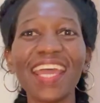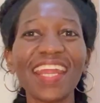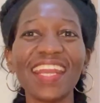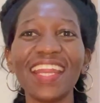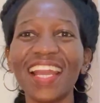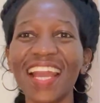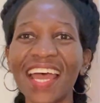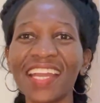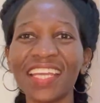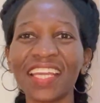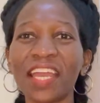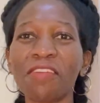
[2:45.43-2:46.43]
The
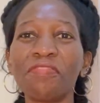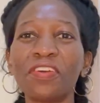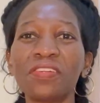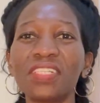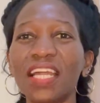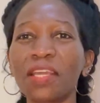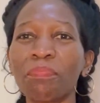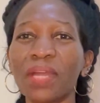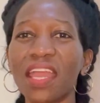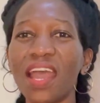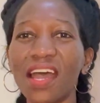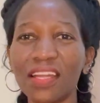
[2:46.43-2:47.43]
landing, I felt like my
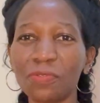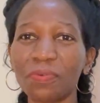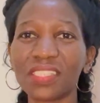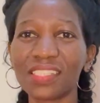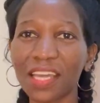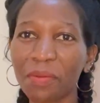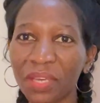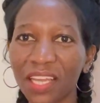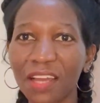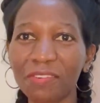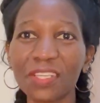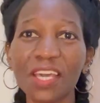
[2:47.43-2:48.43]
heart was coming
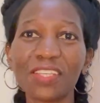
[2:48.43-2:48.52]
out.